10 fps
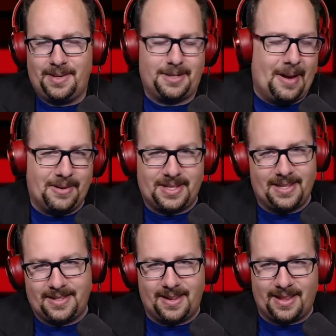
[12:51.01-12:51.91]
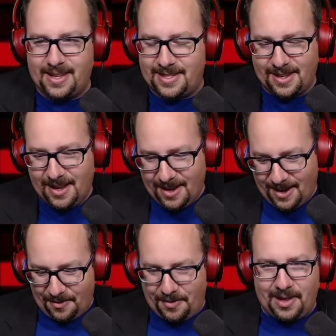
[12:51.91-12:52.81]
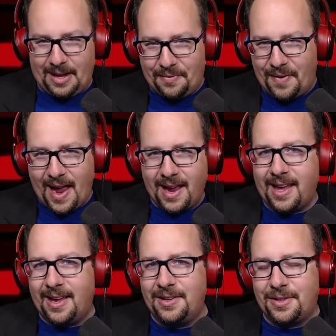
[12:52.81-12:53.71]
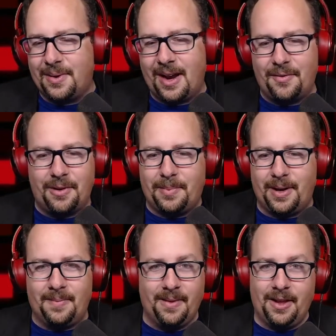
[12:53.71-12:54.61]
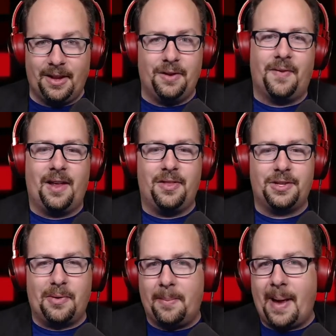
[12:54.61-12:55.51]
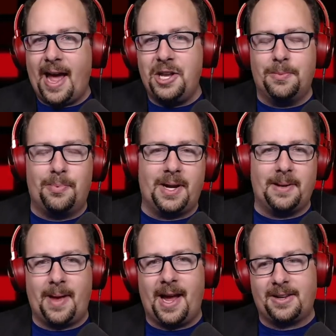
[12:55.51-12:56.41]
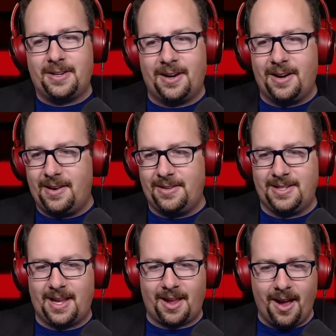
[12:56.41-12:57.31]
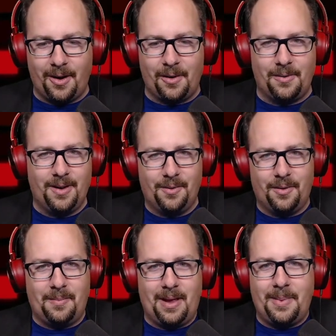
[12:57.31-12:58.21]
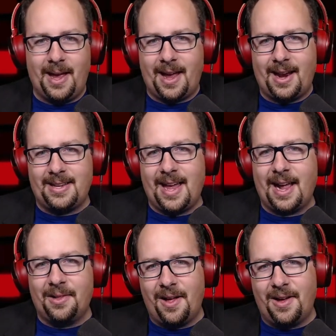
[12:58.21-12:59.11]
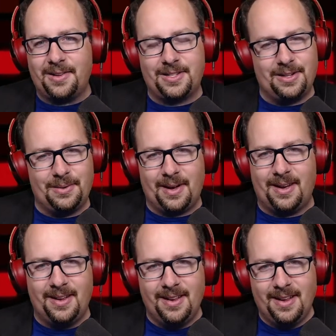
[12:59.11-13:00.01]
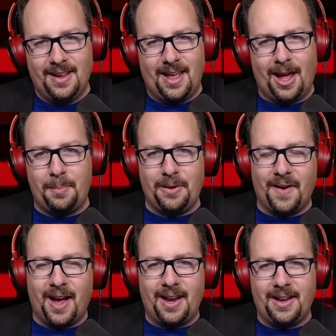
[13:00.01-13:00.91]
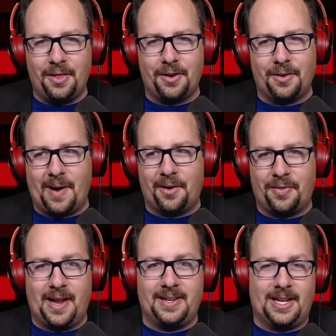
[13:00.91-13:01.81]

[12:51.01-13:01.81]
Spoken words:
Miss Mouse gives this really vague hint or whatever, but you find this rare badge, you bring it back to her, and she's like, oh, well, maybe I gotta tag along to help you find other rare things.